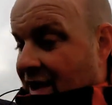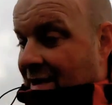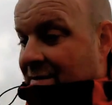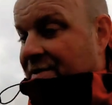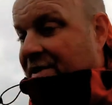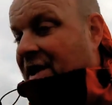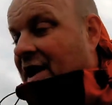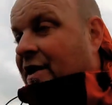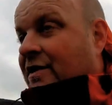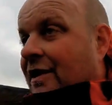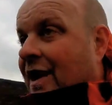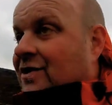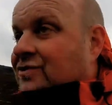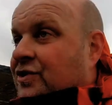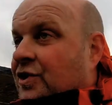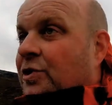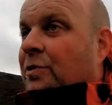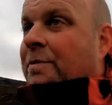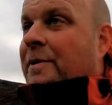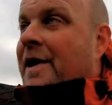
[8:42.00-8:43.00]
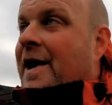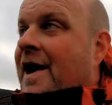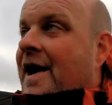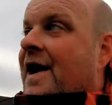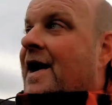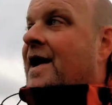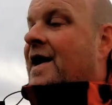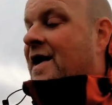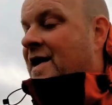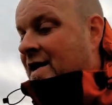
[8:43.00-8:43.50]
I'm gonna get cracked on up here,
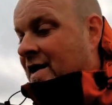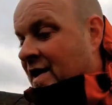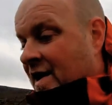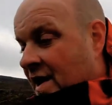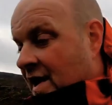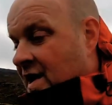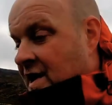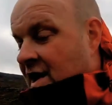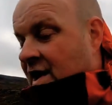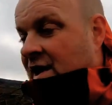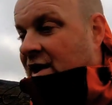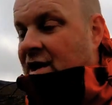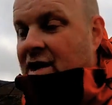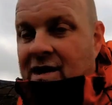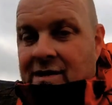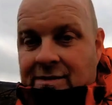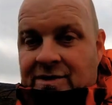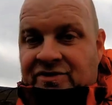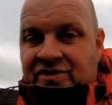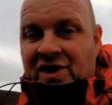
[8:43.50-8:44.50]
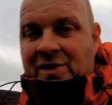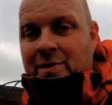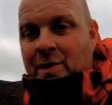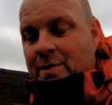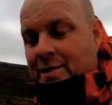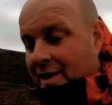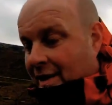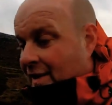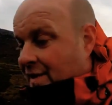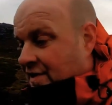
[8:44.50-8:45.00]
and we'll see what
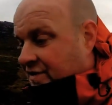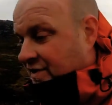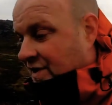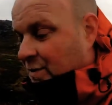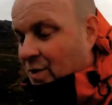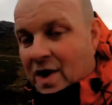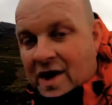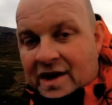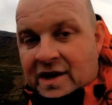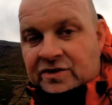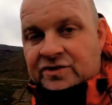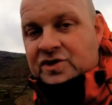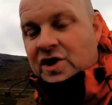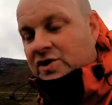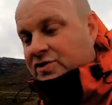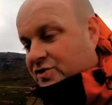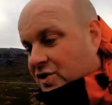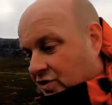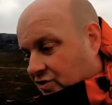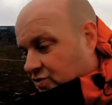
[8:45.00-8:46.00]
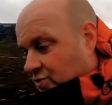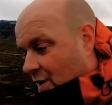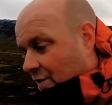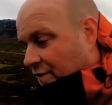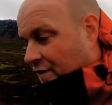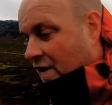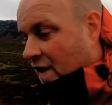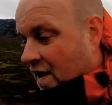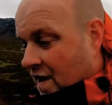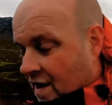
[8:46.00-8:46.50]
Higger's got to
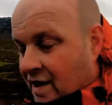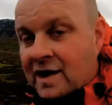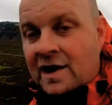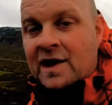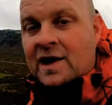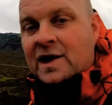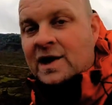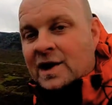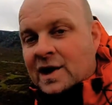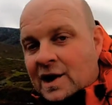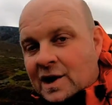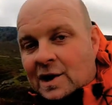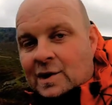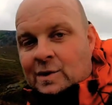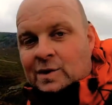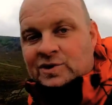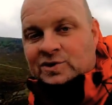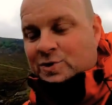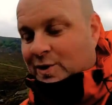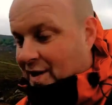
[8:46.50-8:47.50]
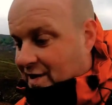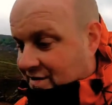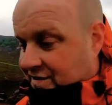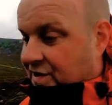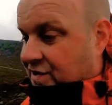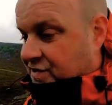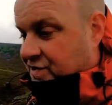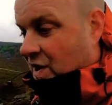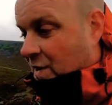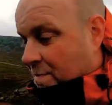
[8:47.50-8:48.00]
offer once we get
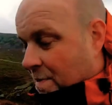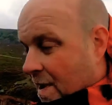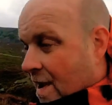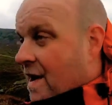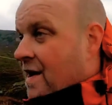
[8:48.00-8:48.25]
to the top.